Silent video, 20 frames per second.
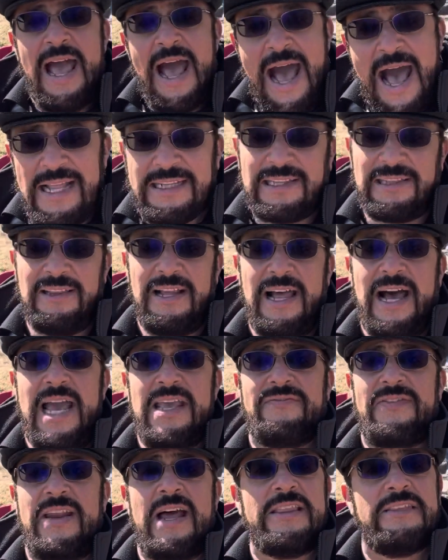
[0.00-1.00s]
at
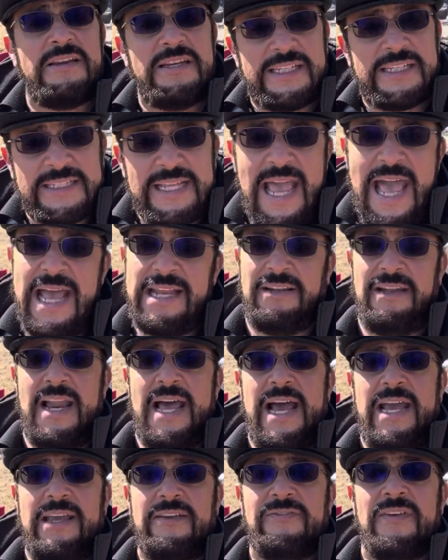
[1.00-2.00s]
life and understand
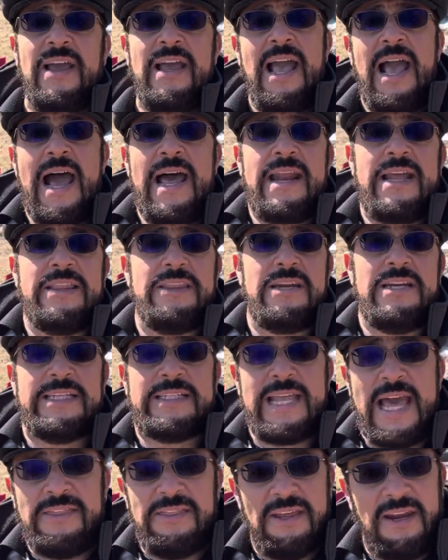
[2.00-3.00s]

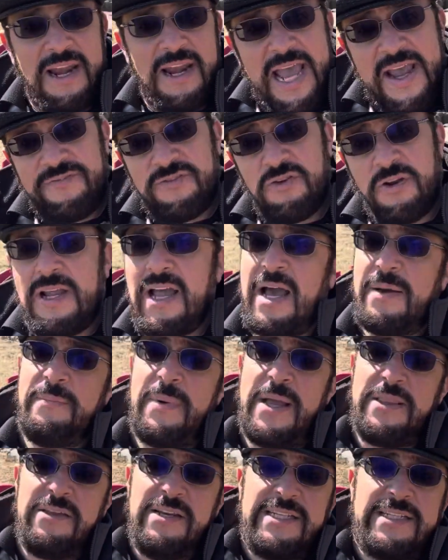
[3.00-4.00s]
the life to come,
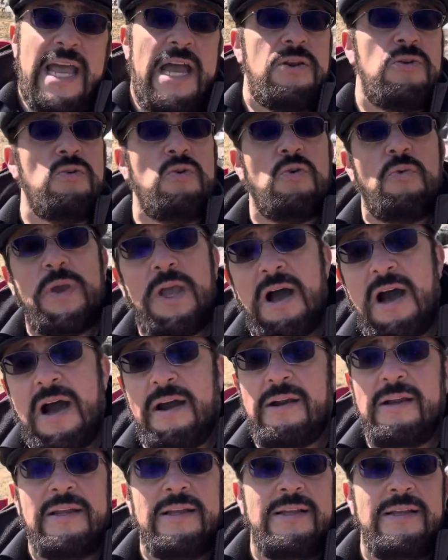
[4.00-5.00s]
understand who we are.